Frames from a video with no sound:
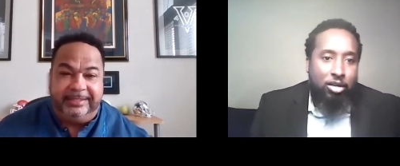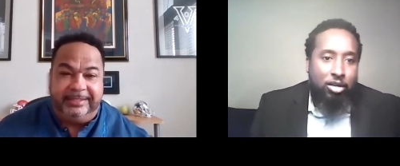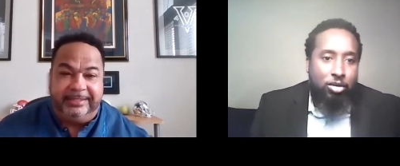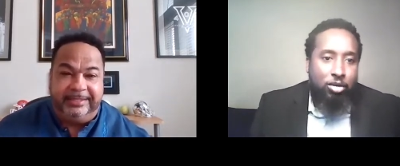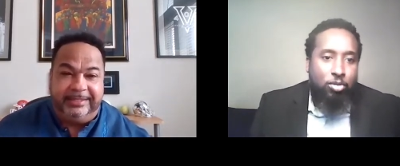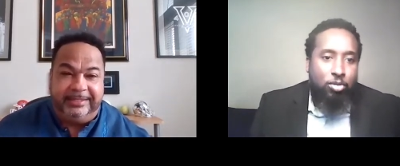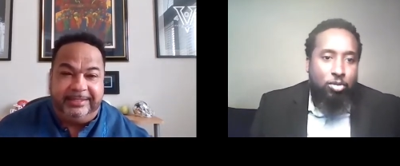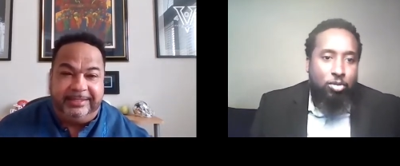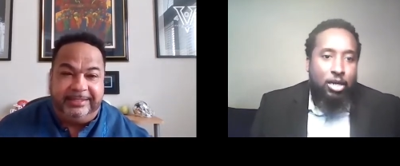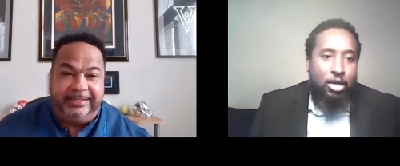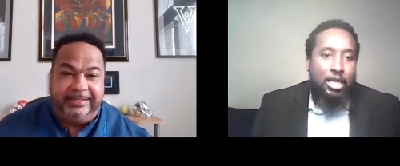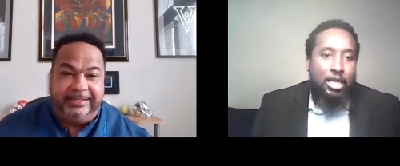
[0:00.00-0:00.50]

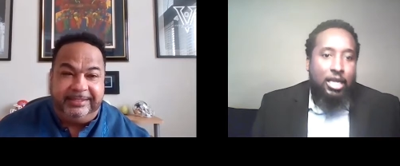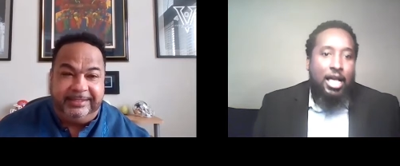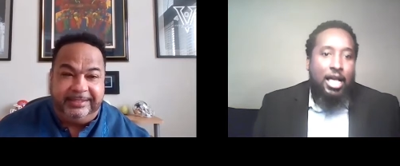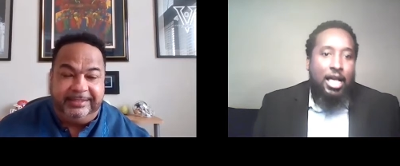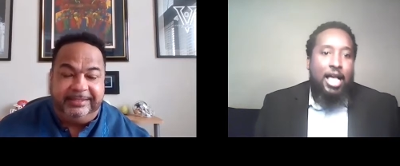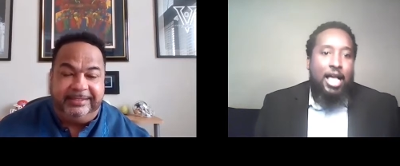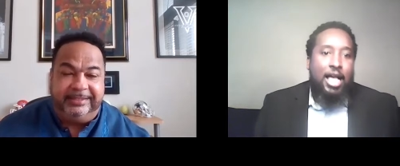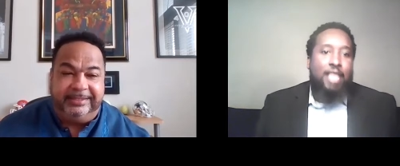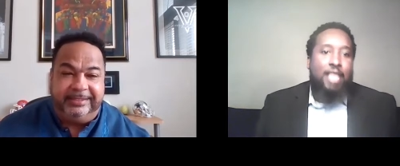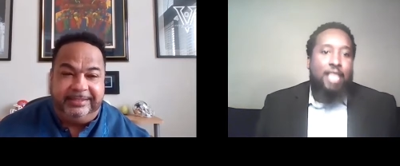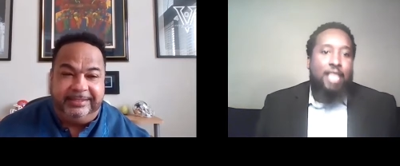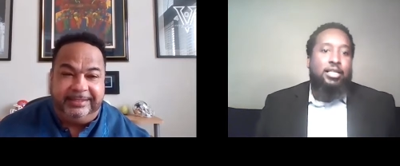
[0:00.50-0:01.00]
Speaker 1: You, one of the
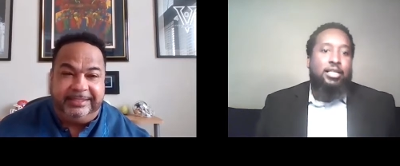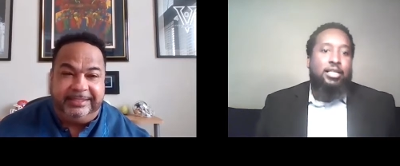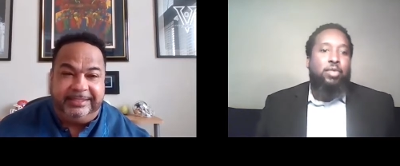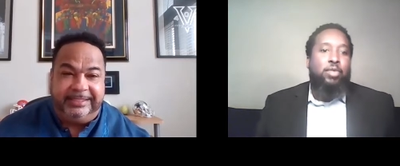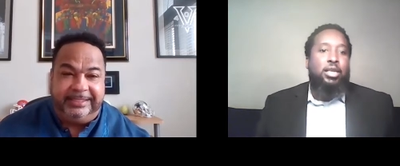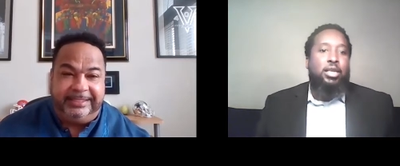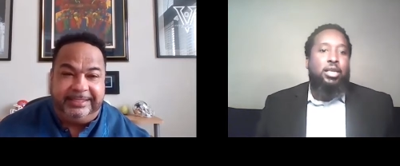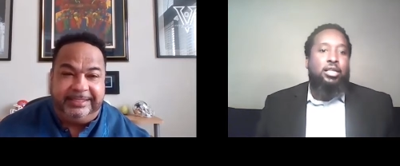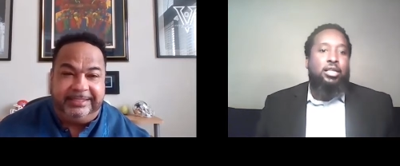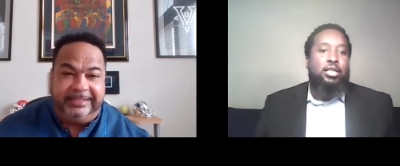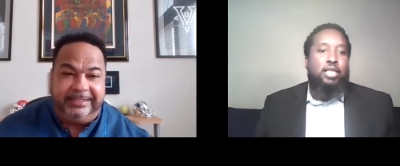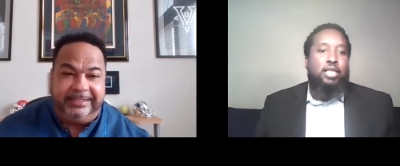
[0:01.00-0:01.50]
guys I
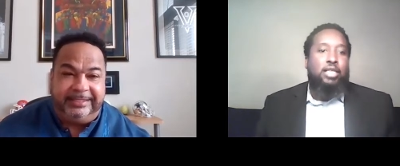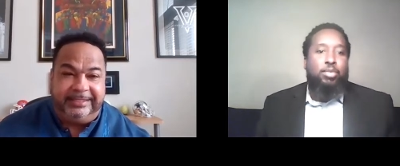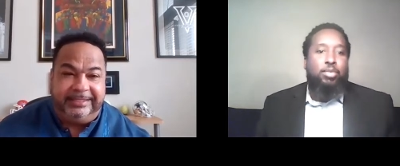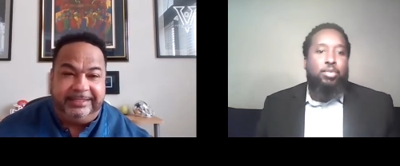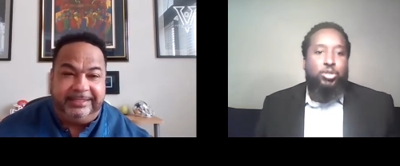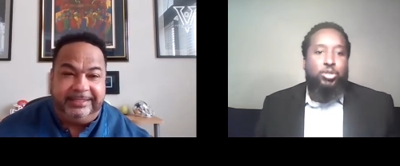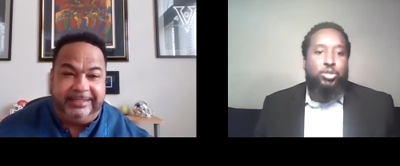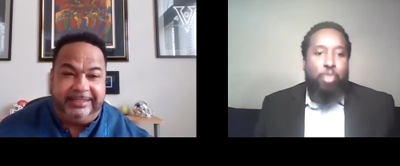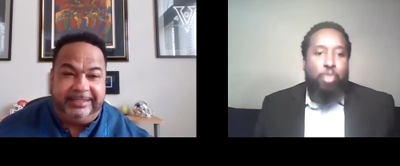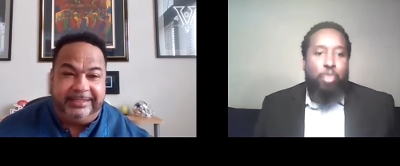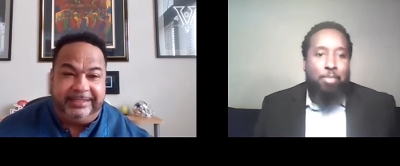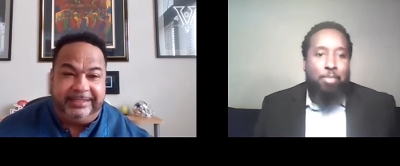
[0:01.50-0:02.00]
really look up
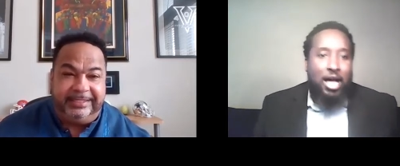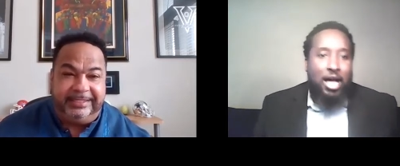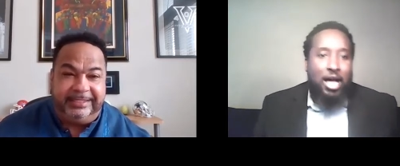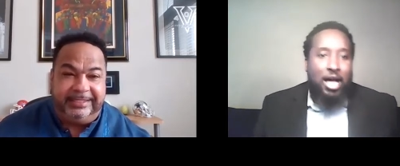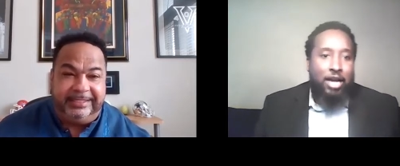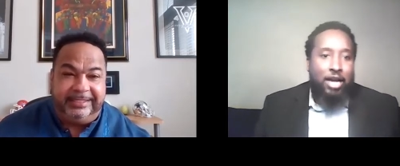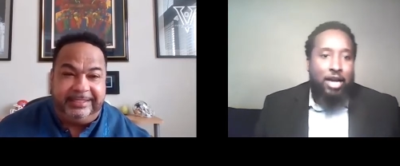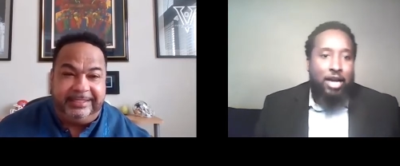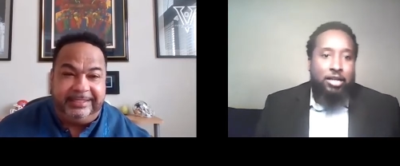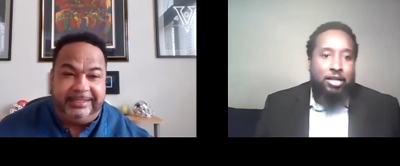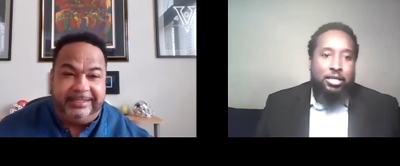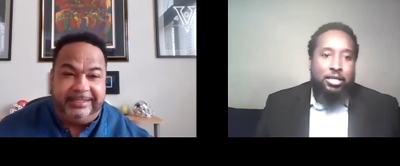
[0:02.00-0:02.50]
to,
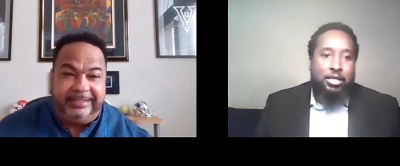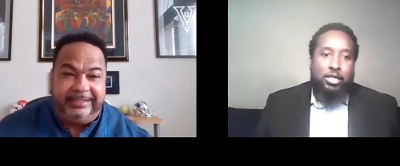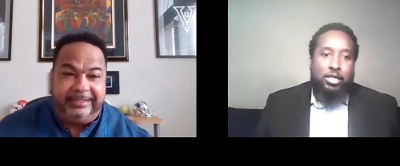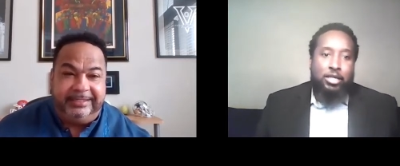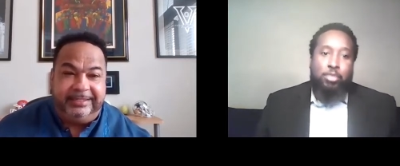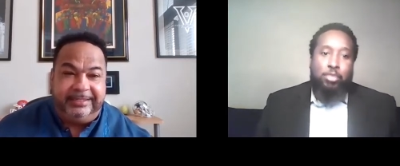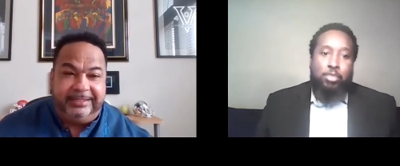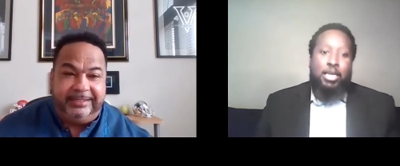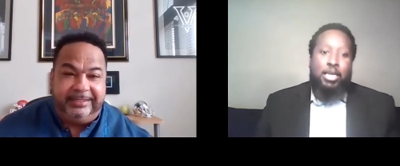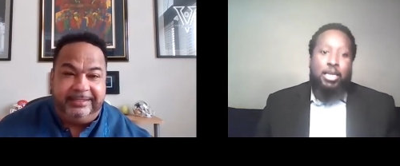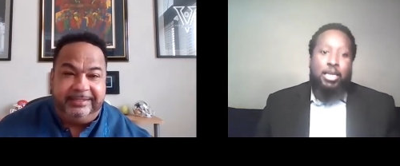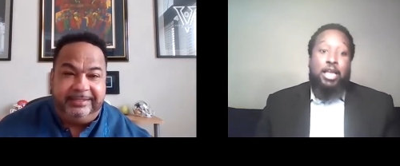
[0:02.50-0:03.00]
admire.
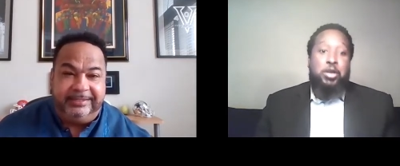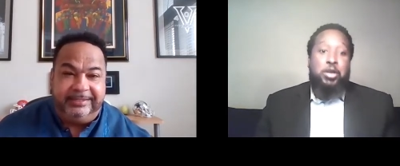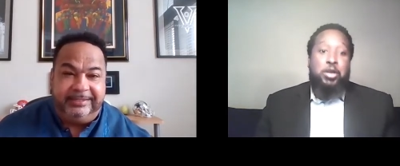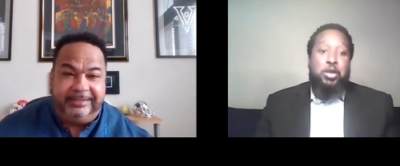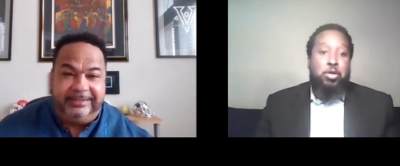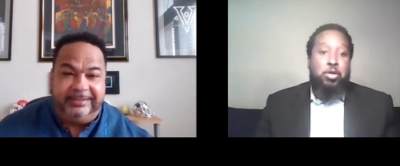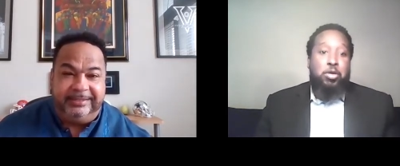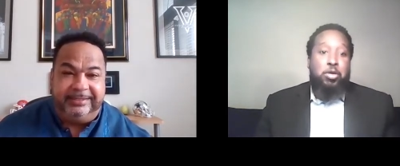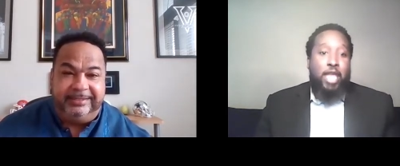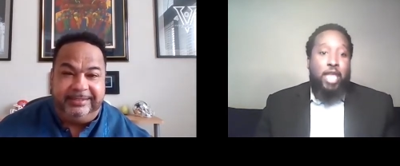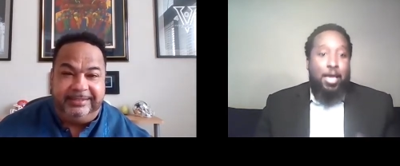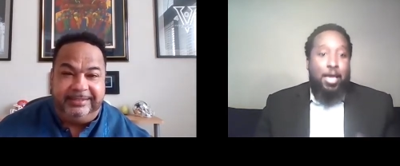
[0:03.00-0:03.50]
You may not
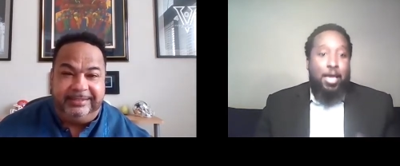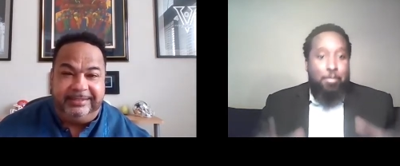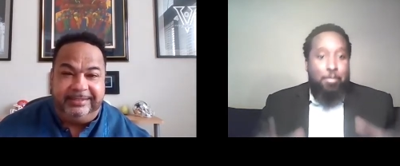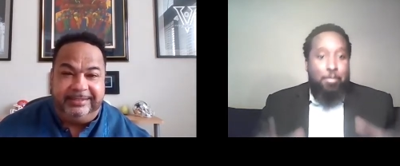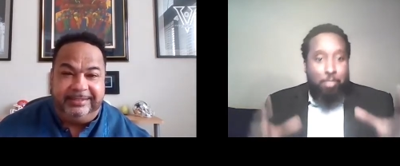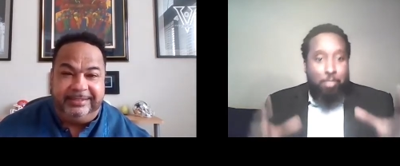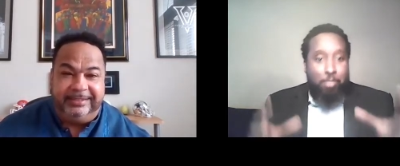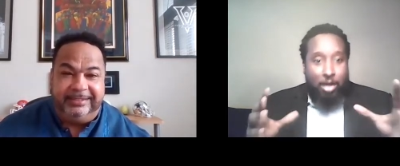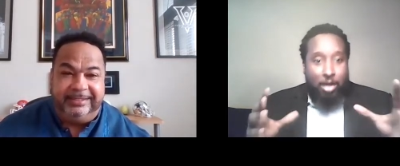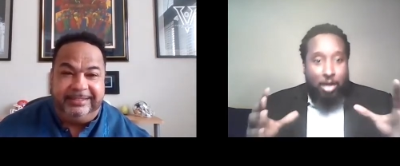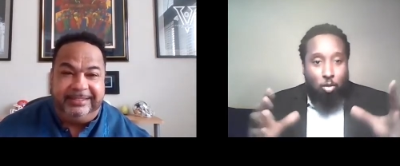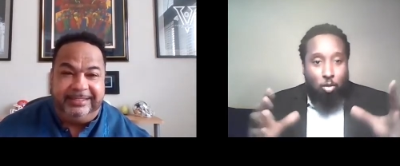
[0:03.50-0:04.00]
know that,
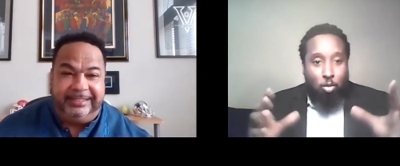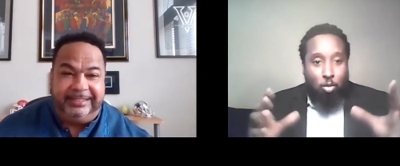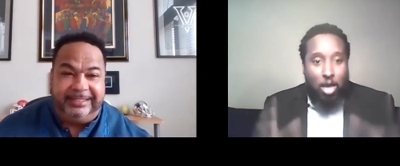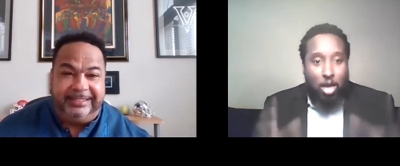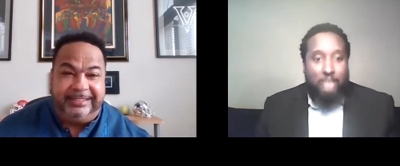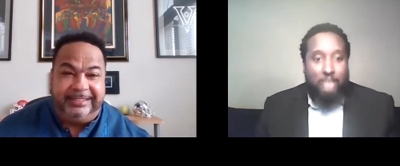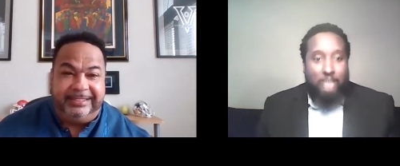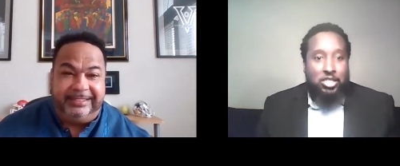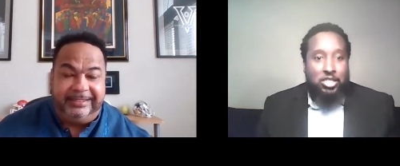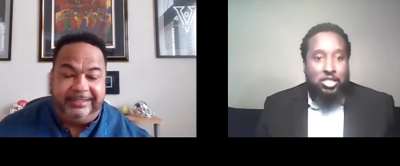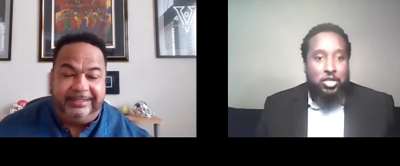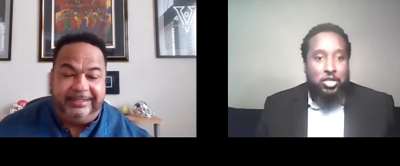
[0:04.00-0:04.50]
but I'm
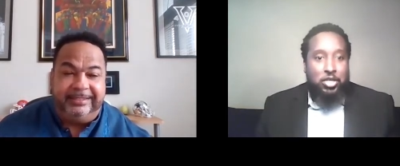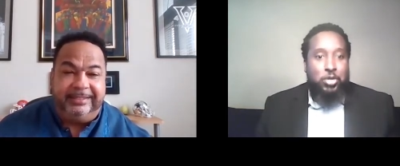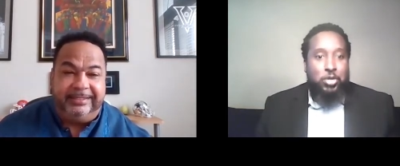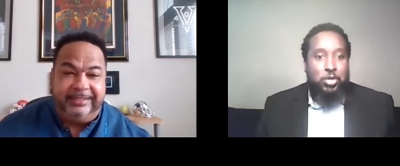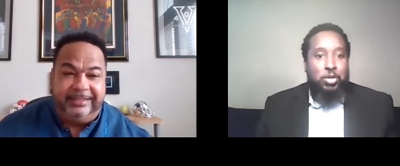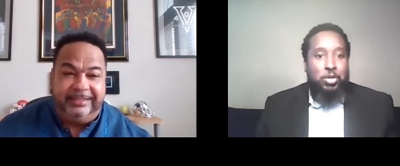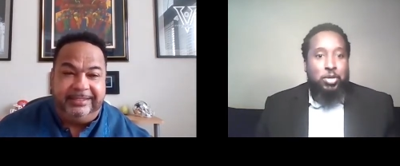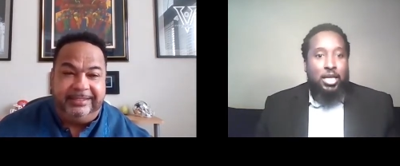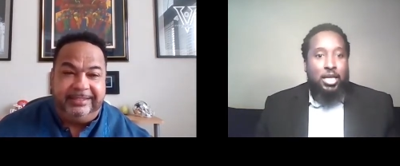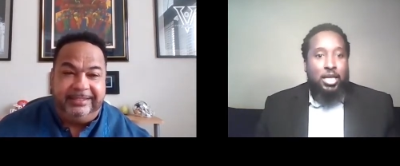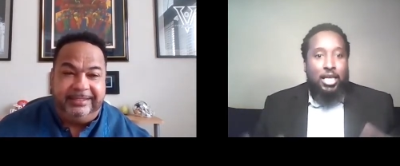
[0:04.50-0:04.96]
watching you.